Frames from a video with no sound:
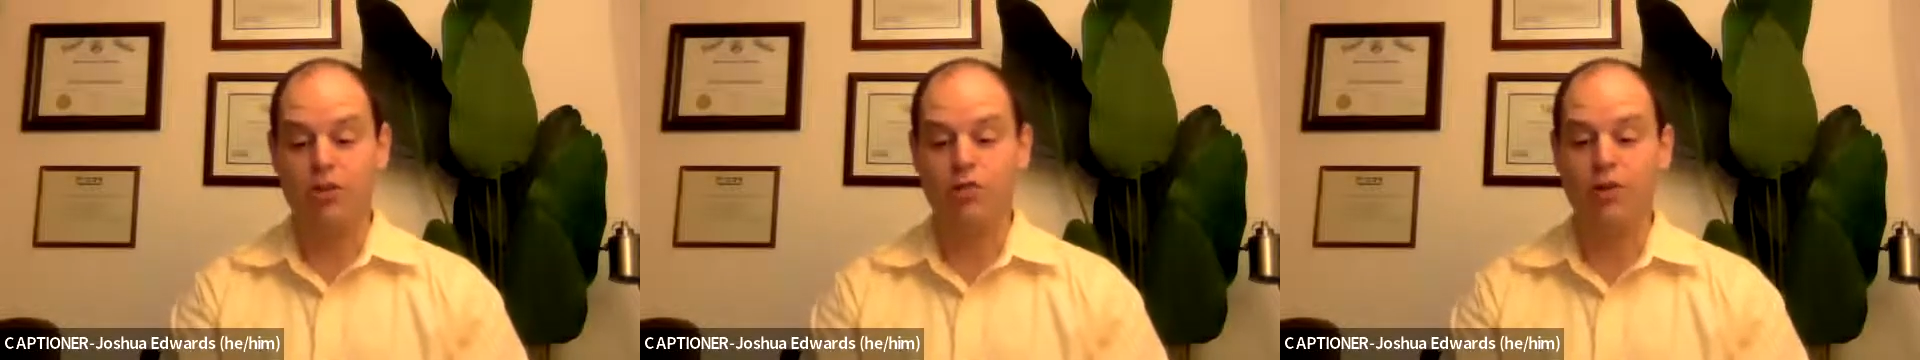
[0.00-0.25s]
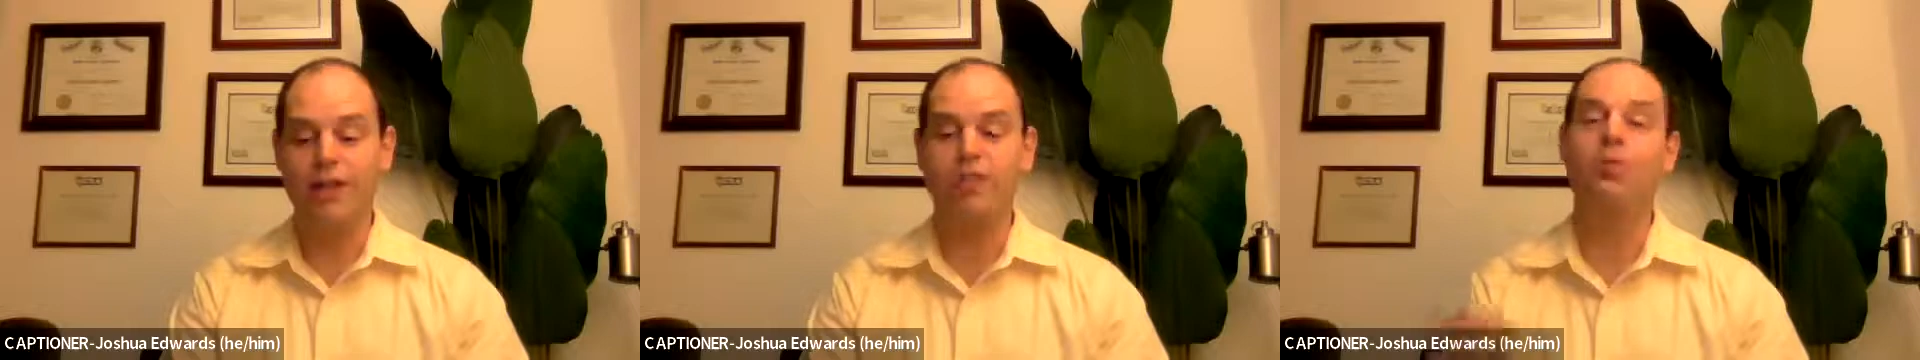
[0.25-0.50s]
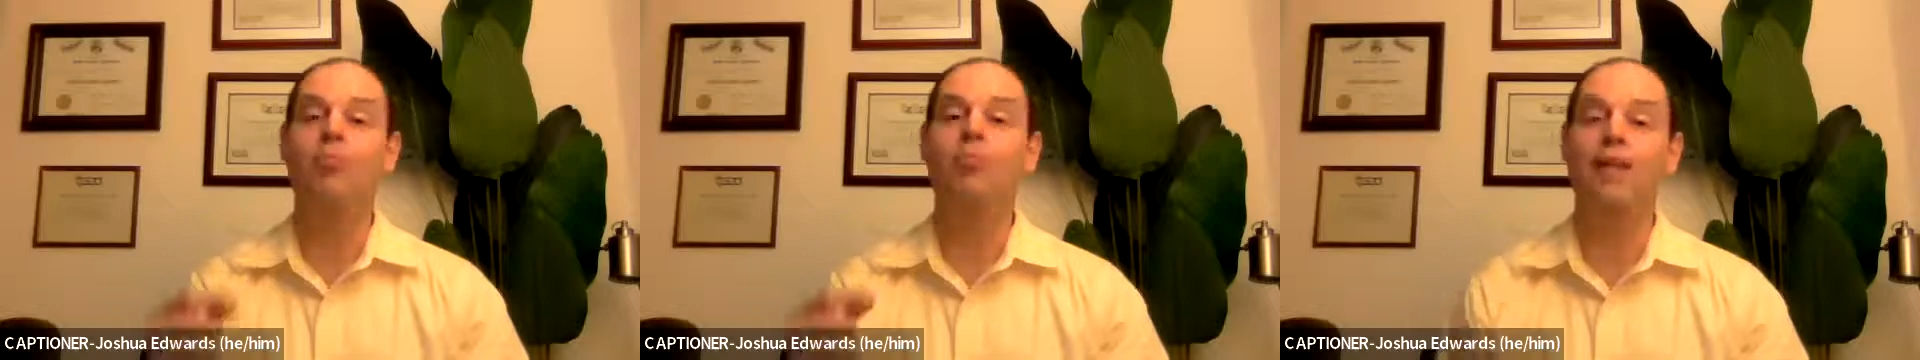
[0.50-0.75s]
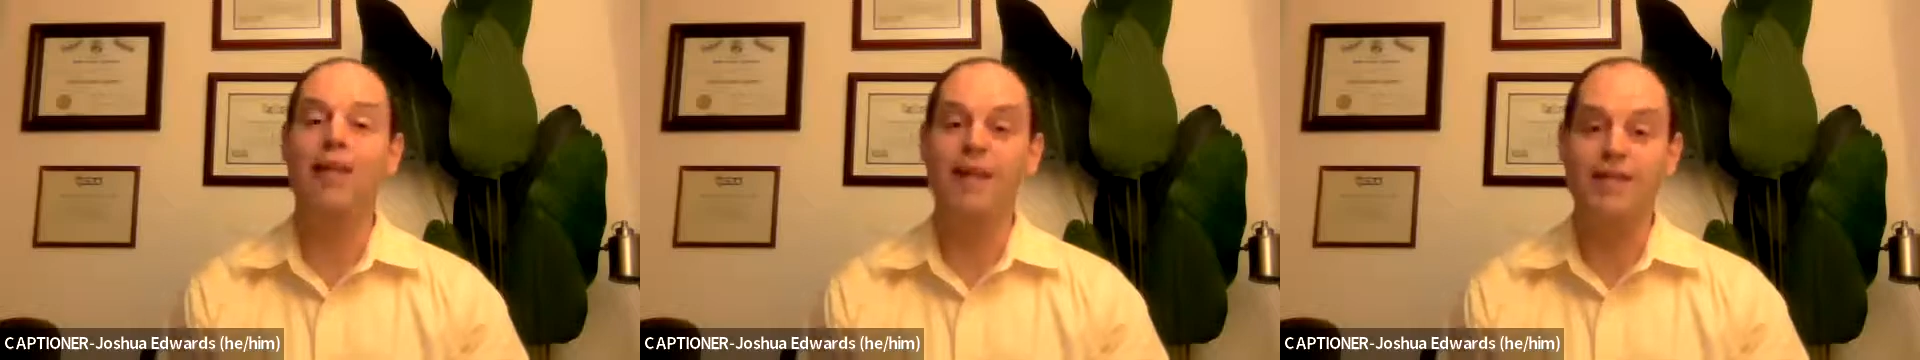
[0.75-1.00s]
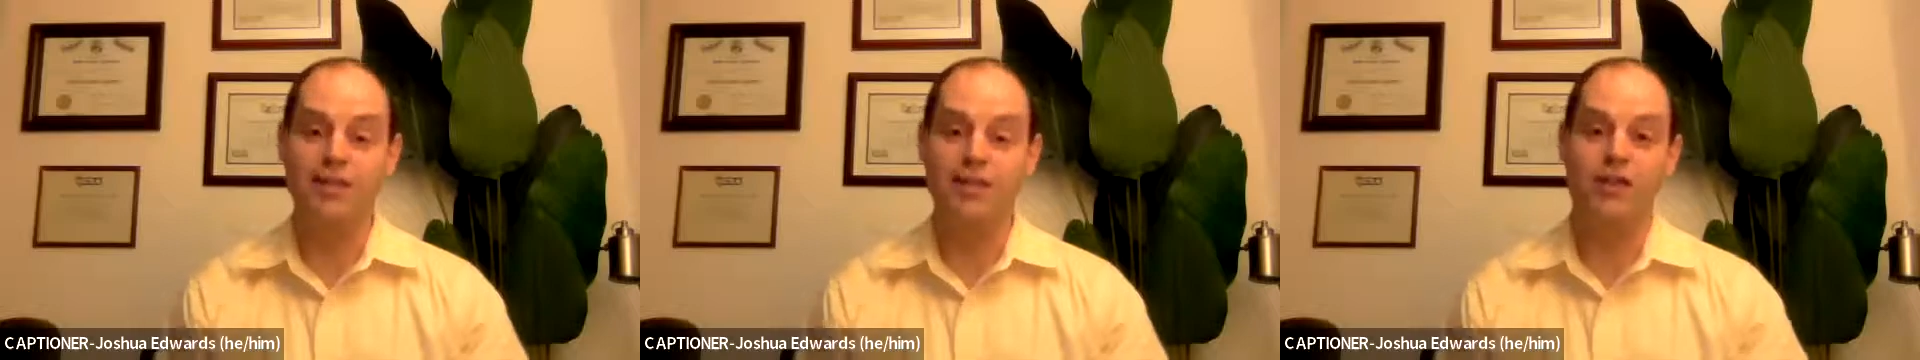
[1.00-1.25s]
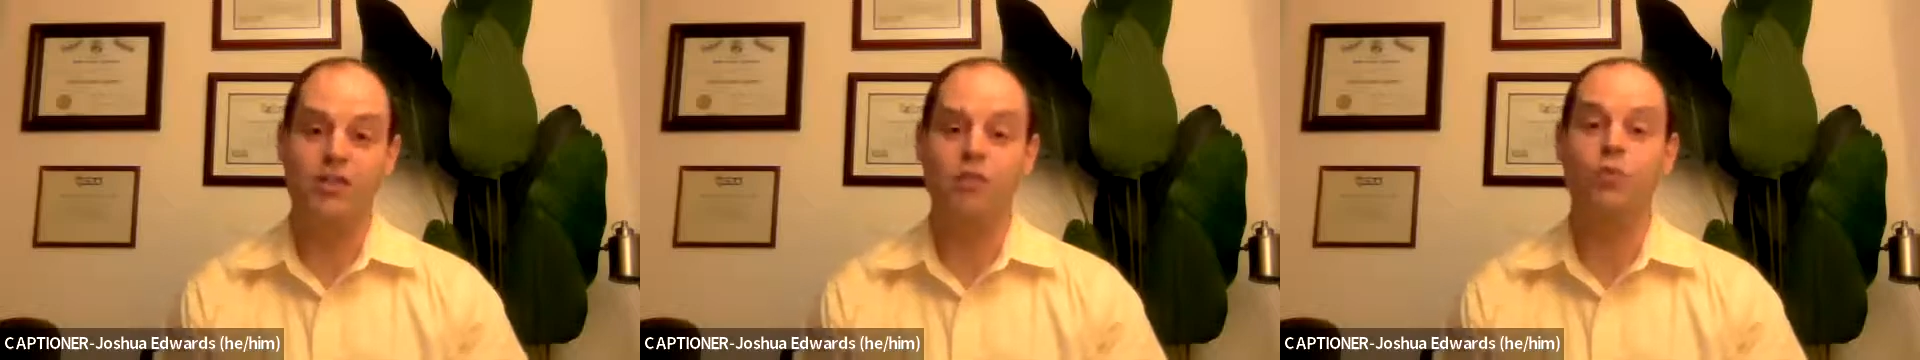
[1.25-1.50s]
to try to replace
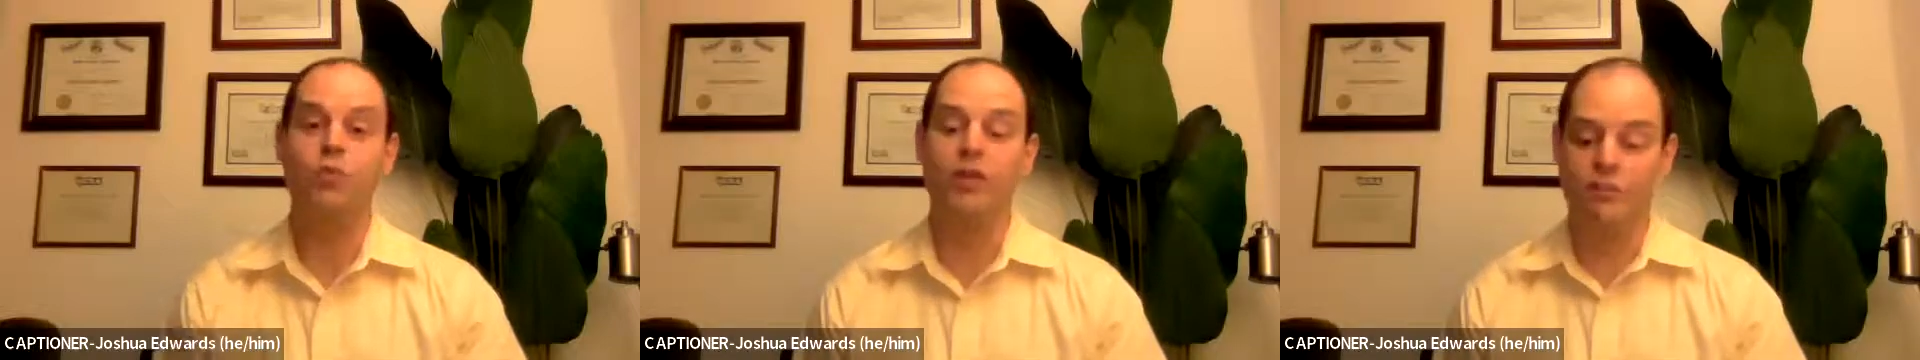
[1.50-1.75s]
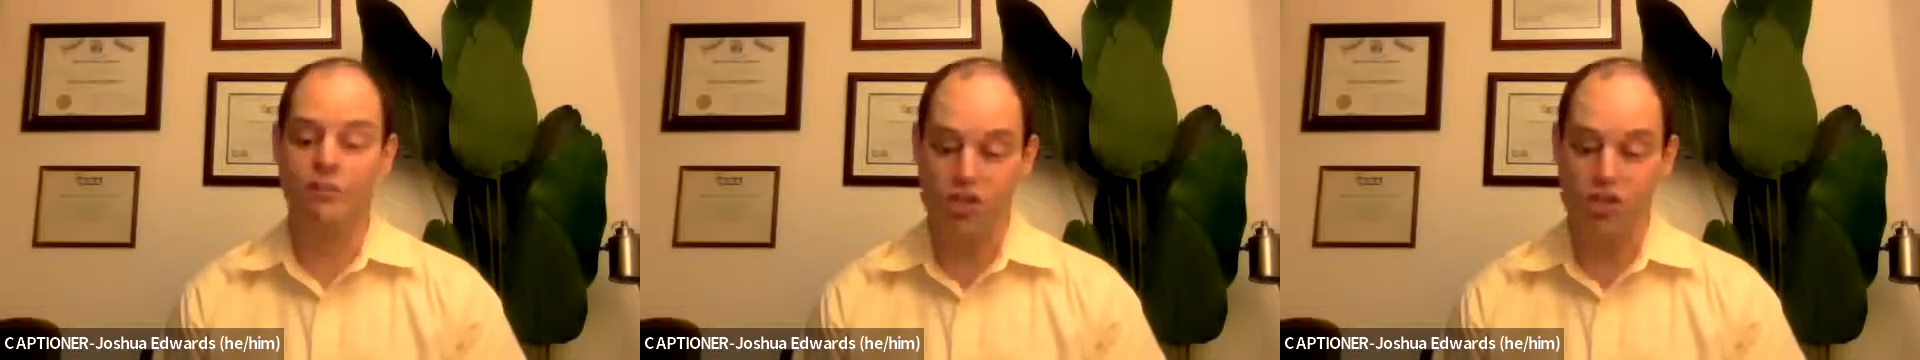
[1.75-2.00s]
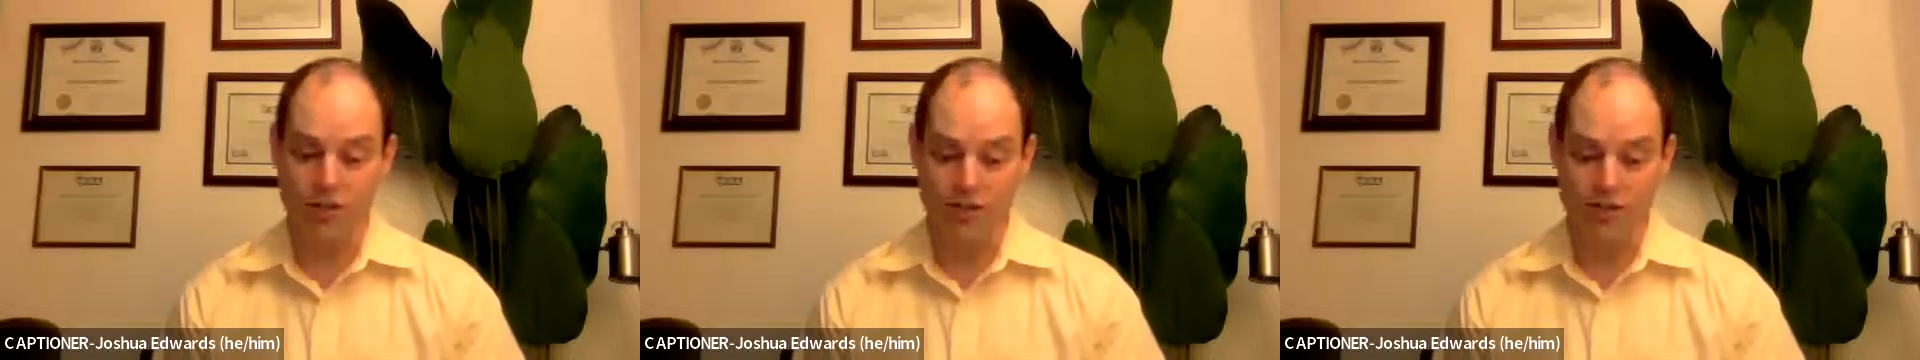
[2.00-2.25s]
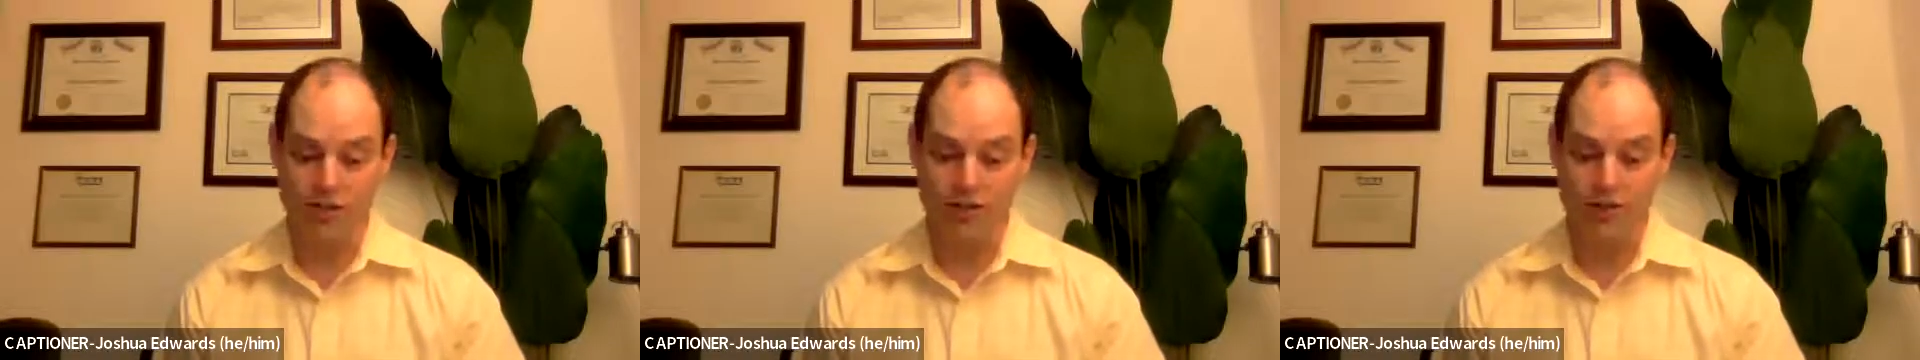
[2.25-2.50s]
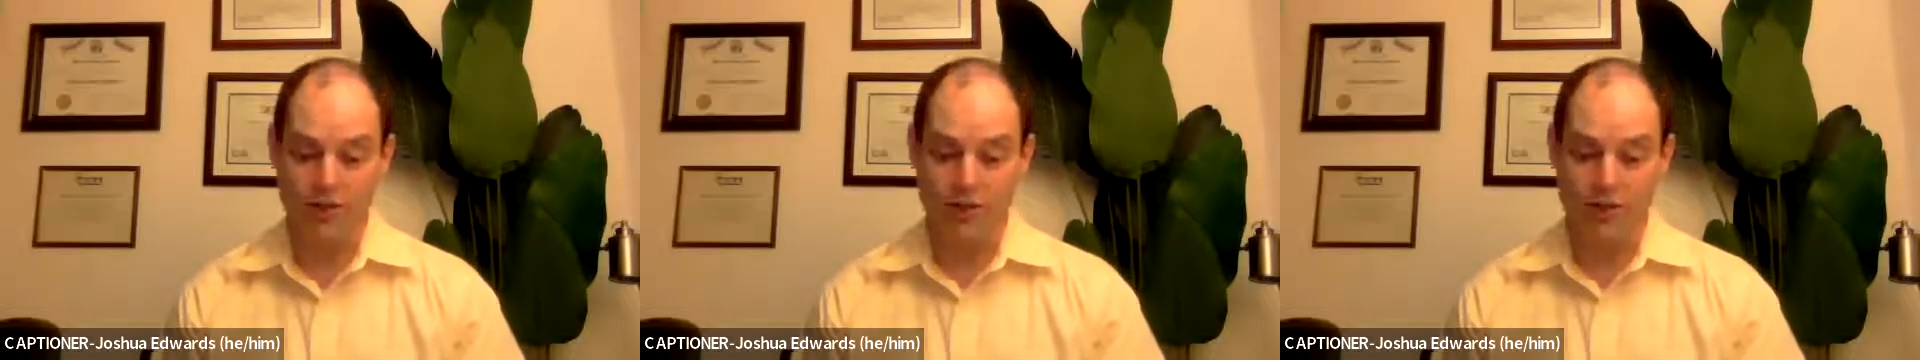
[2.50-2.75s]
us with machines.